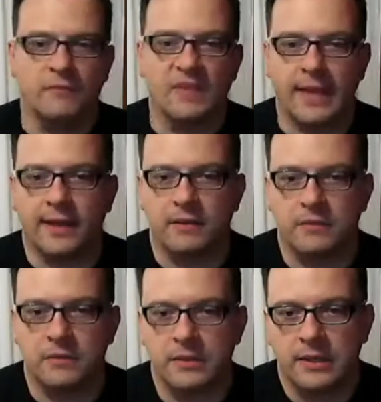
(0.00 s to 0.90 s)
yeah.
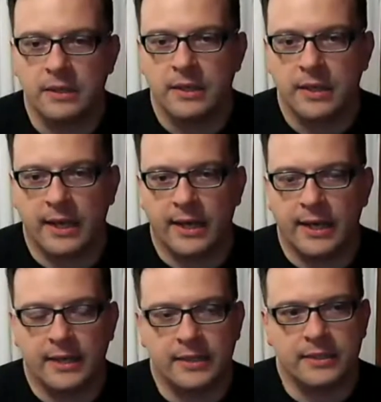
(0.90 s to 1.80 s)

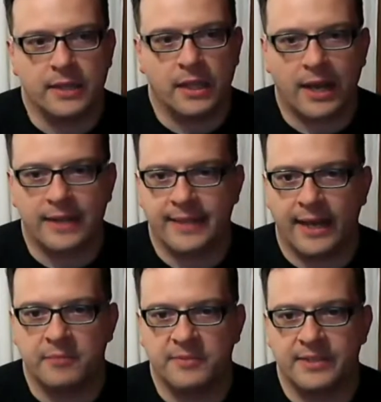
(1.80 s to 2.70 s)
A lot of
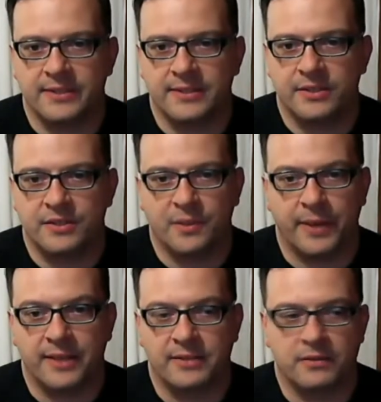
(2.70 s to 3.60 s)
times it just
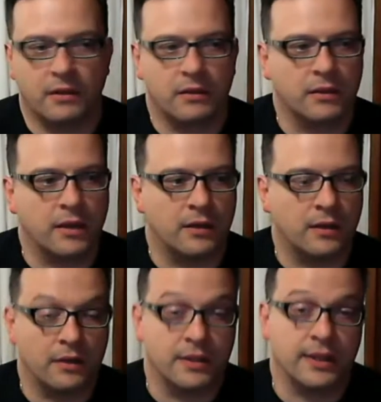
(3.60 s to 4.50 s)
depends on
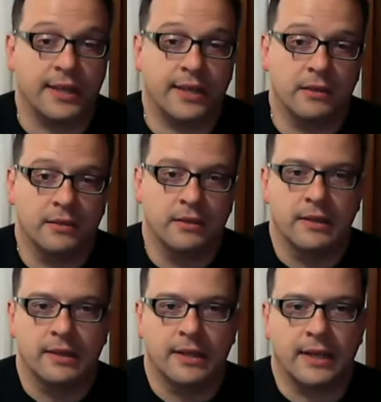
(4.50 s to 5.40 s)
the gig.
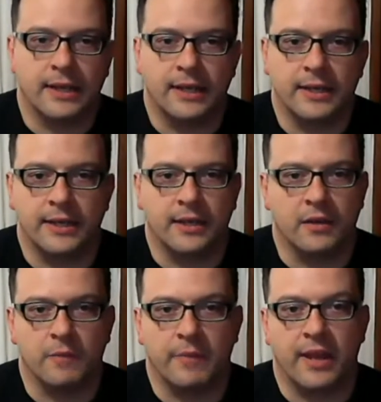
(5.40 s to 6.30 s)
It can
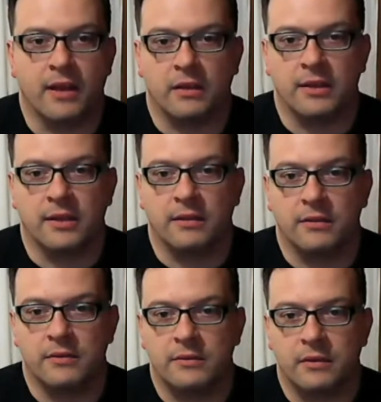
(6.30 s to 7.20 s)
depend on
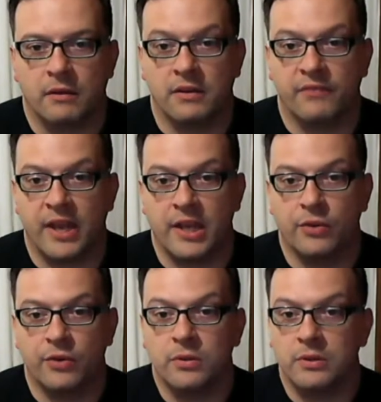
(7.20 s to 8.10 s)
the
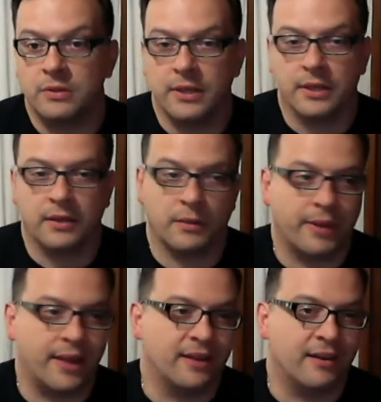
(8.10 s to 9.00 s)
venue. It can
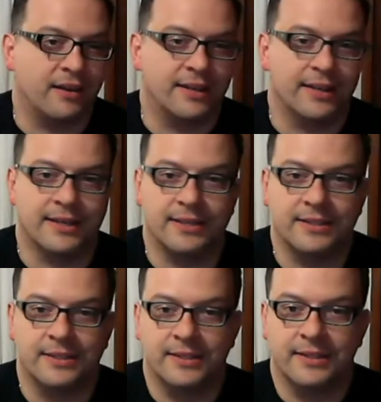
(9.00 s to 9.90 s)
depend on
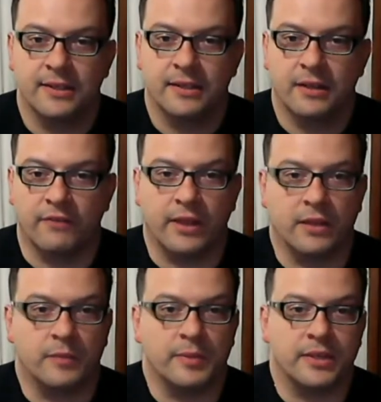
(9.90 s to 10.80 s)

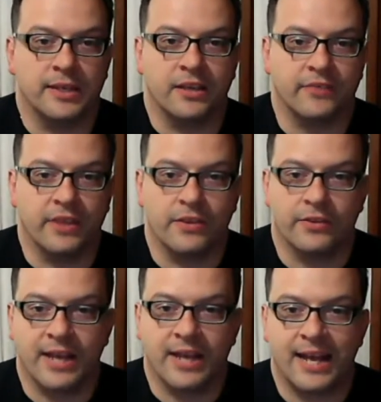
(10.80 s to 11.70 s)
availability of the other
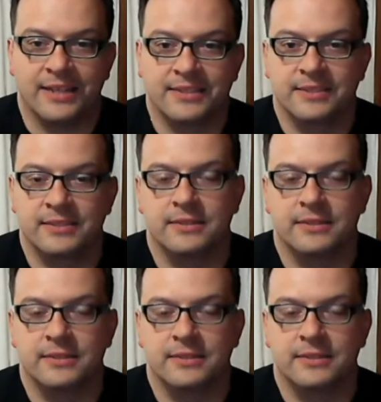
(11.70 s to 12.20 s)
guys.